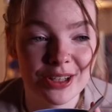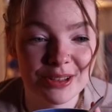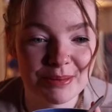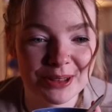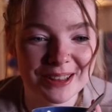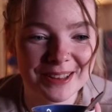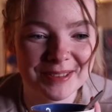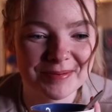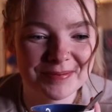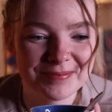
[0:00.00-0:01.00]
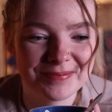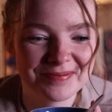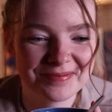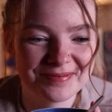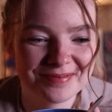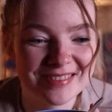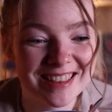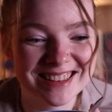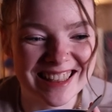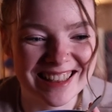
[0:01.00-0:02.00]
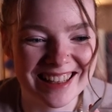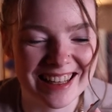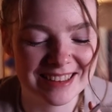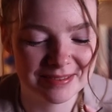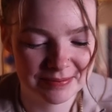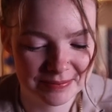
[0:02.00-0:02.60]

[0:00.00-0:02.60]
Good morning. It's Sunday.